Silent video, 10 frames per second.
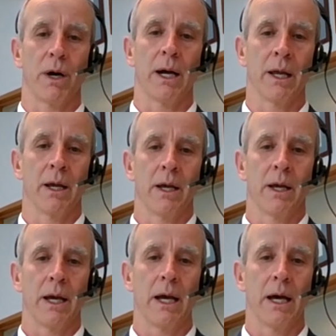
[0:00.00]
by
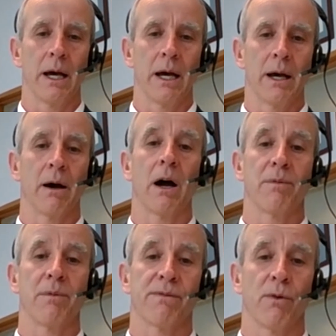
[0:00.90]
a
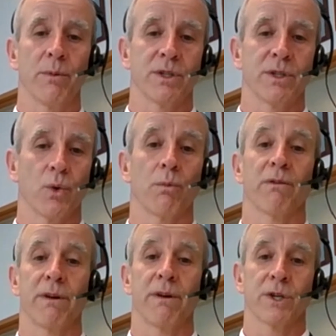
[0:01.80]
high performance or
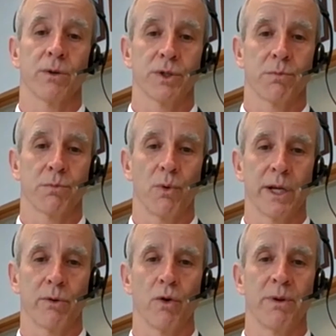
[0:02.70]
professional
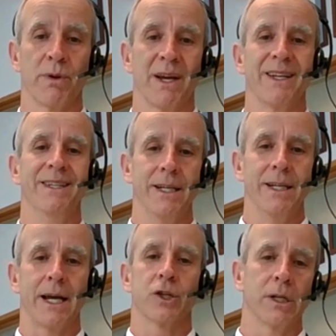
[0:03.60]
sporting group
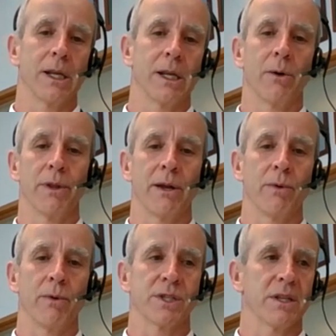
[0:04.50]
did actually lower
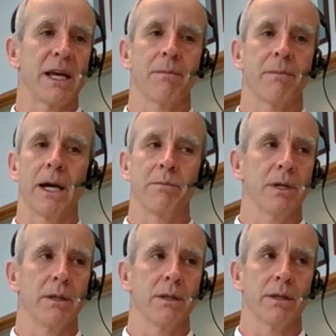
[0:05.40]
their risk, and that may
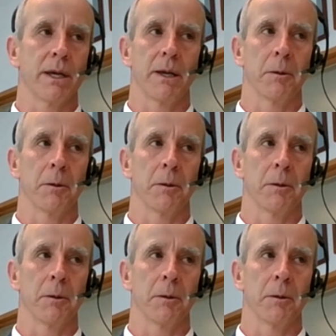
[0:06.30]
be that